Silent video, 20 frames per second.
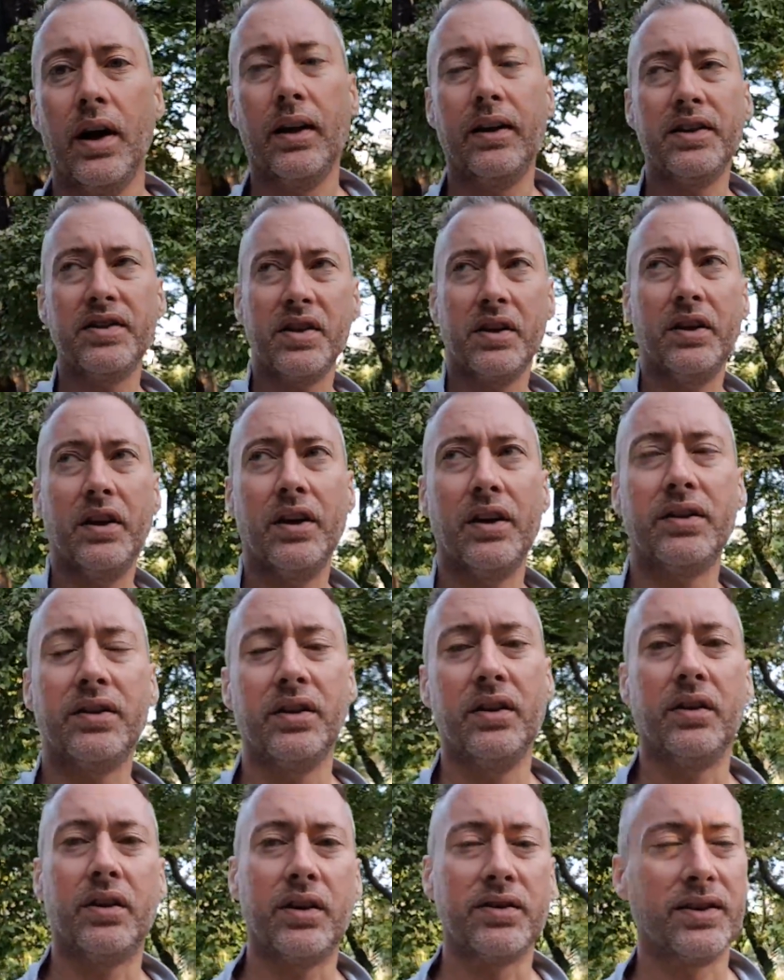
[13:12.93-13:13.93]
at least a year or
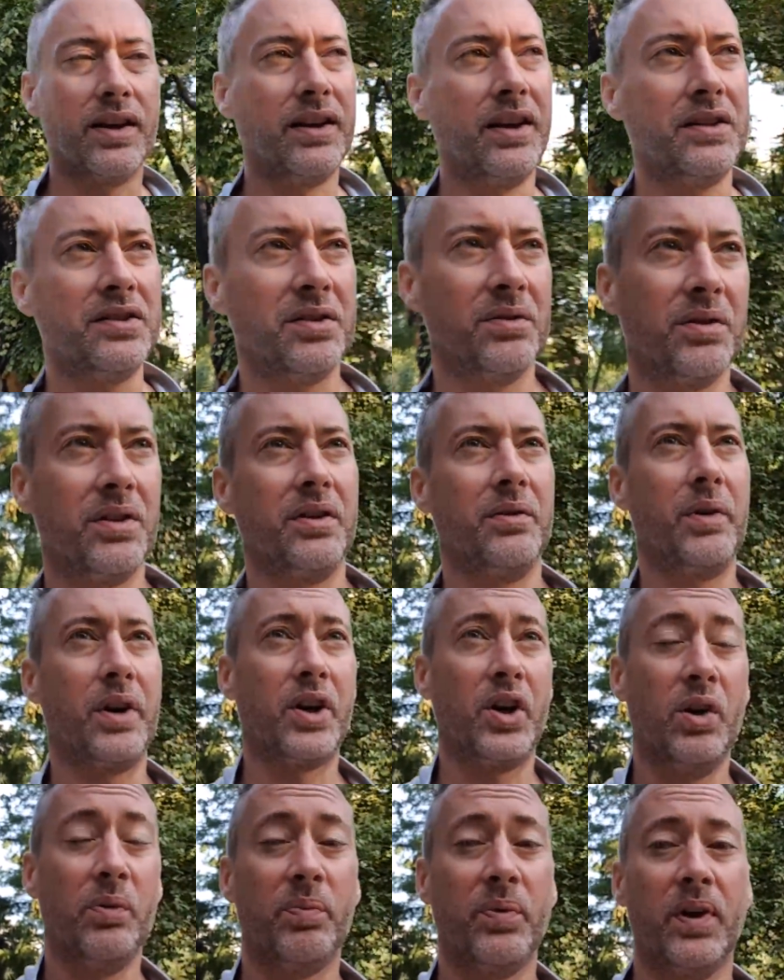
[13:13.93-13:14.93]
two because I need to really
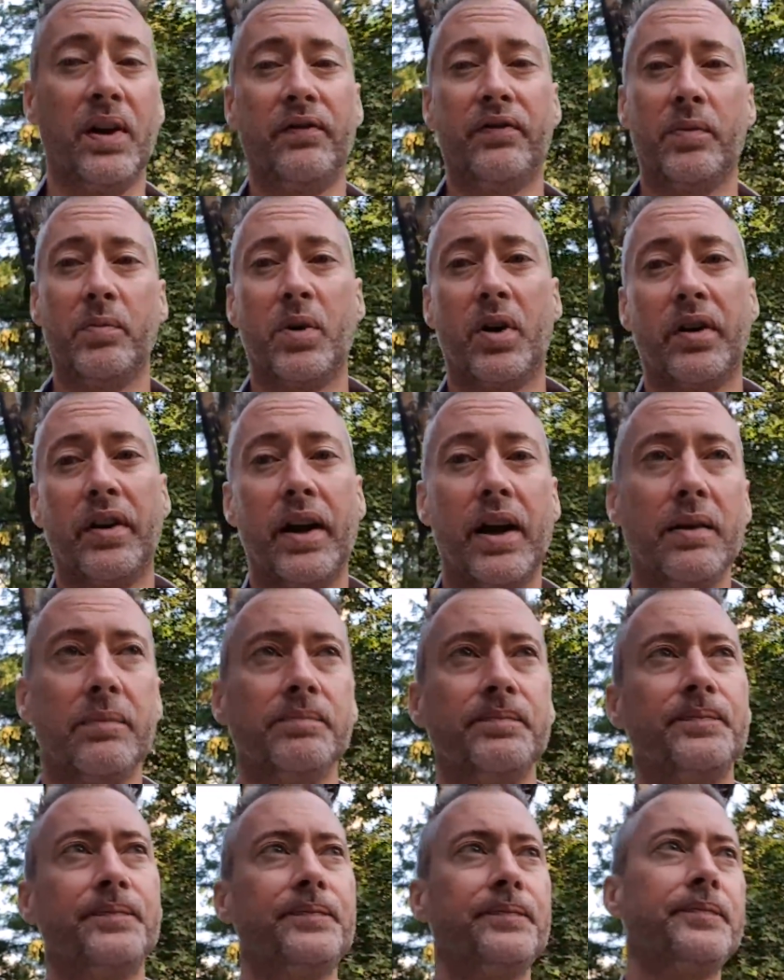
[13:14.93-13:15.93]
recuperate from all that.
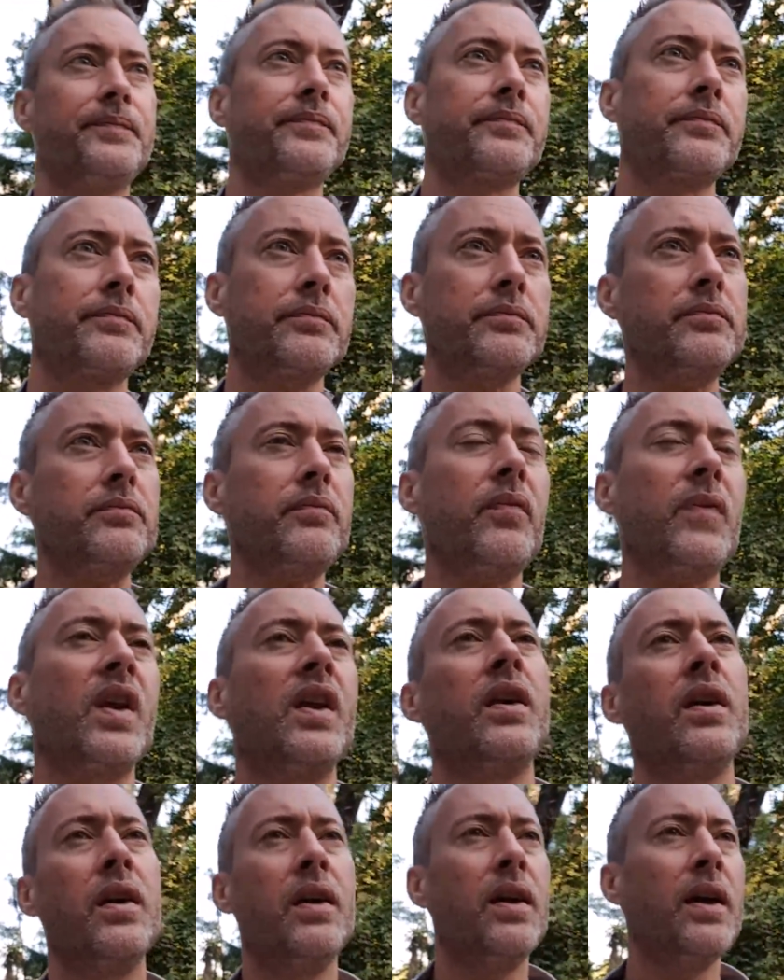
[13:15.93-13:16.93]

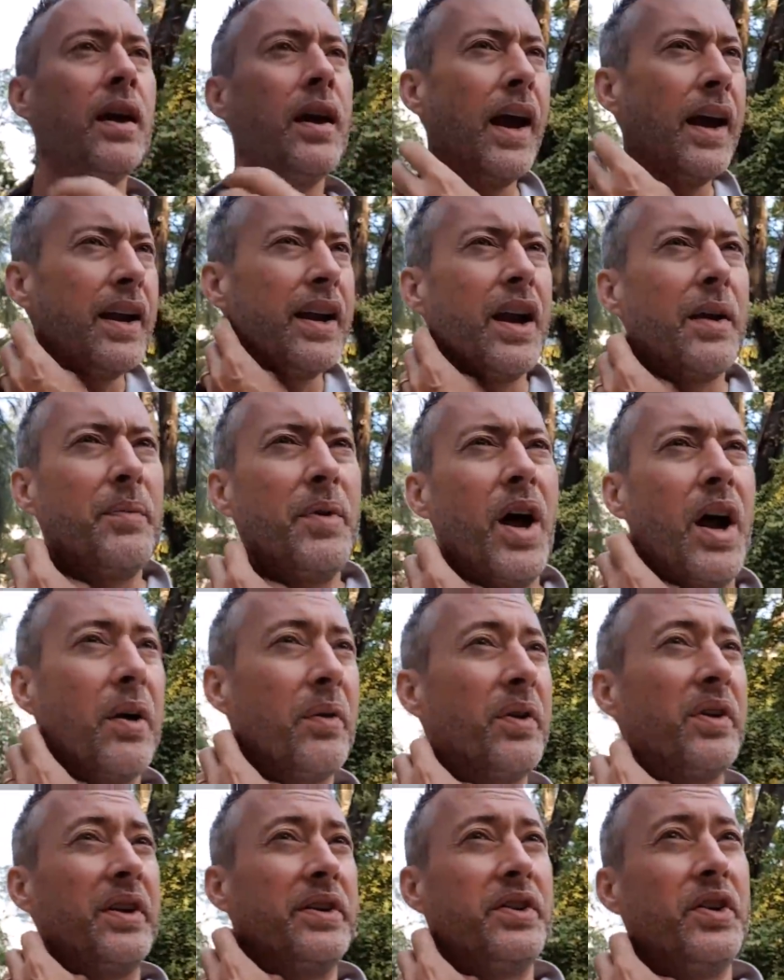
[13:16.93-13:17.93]
I ended up not
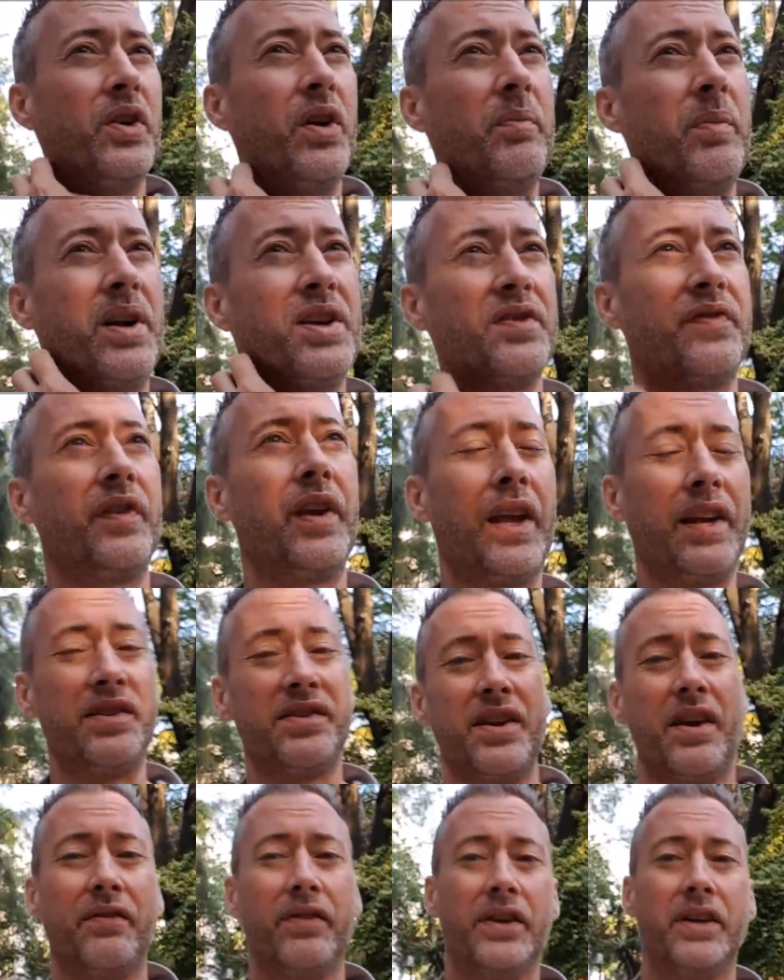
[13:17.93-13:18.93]
really doing much for like
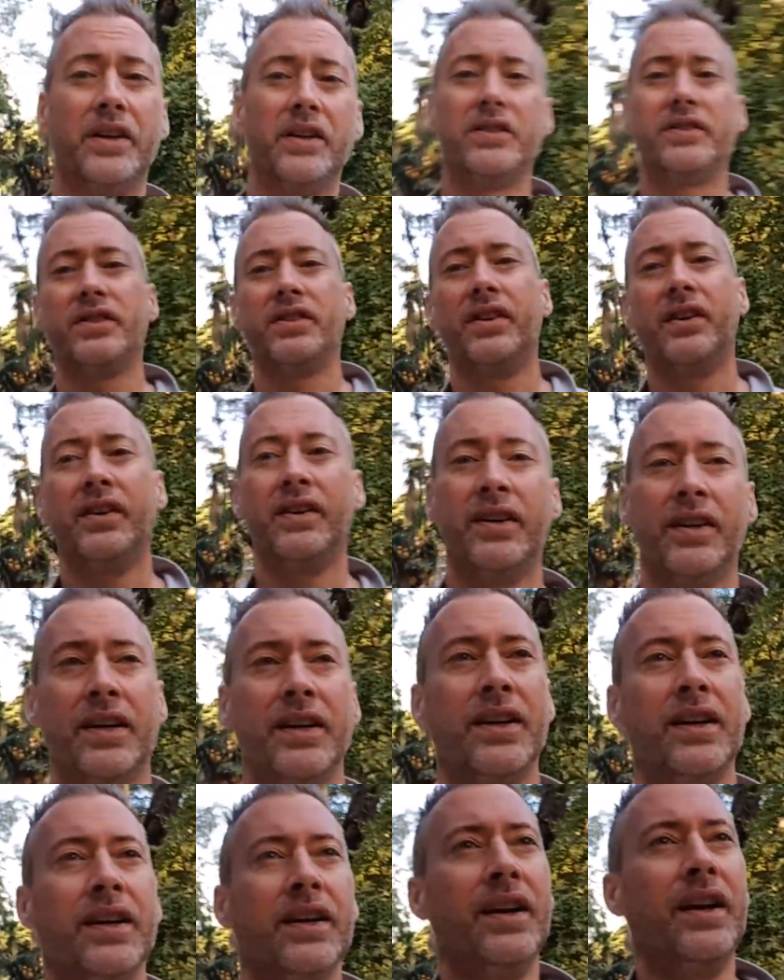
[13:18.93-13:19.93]
7 years
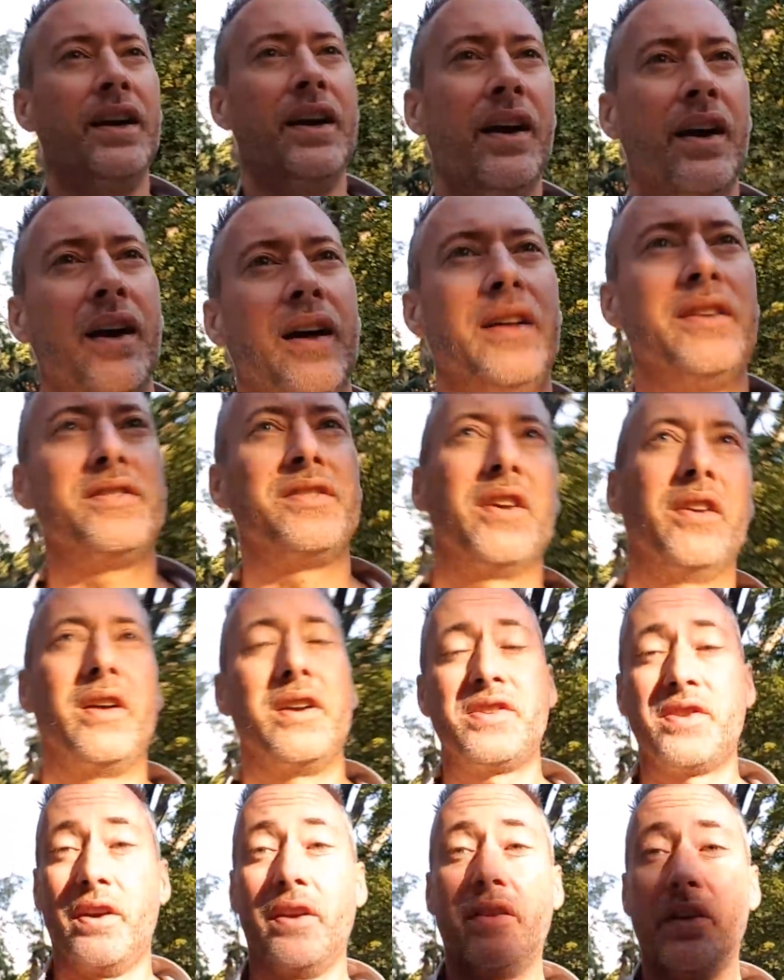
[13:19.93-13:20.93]
until I
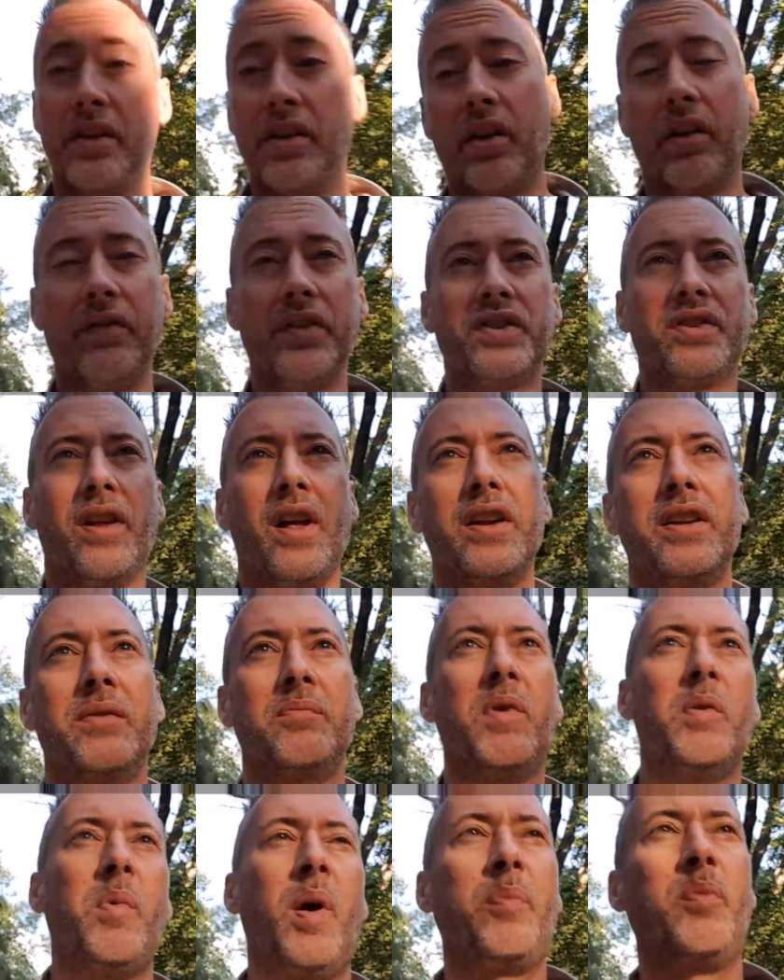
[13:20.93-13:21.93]
started the Dollar Vigilante.
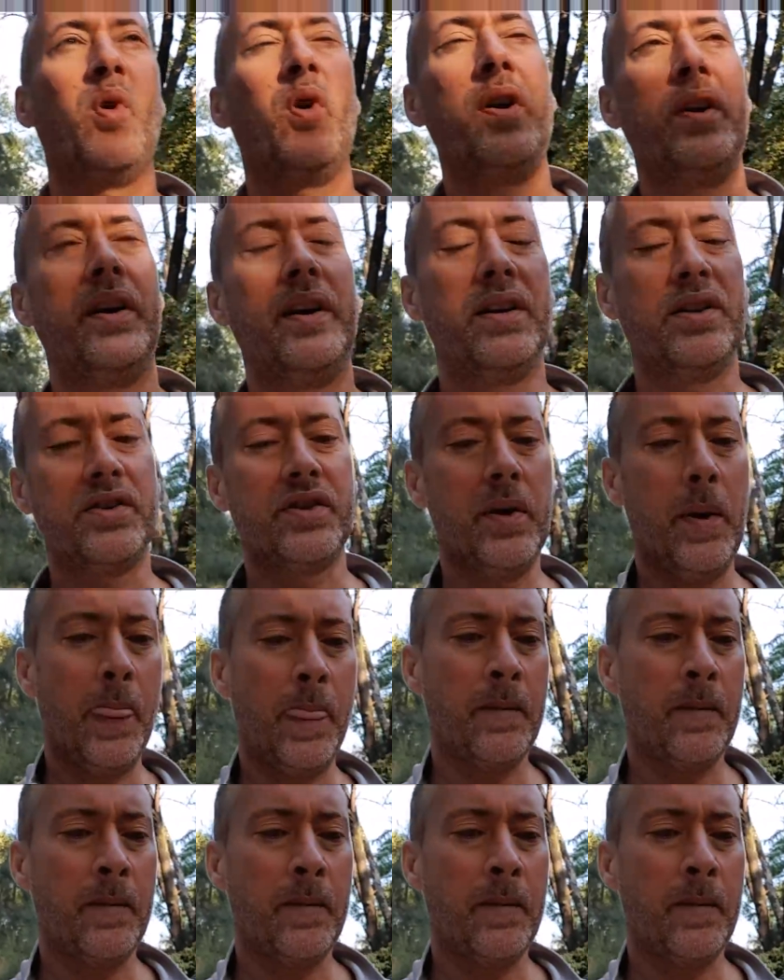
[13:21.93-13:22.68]
But my point is,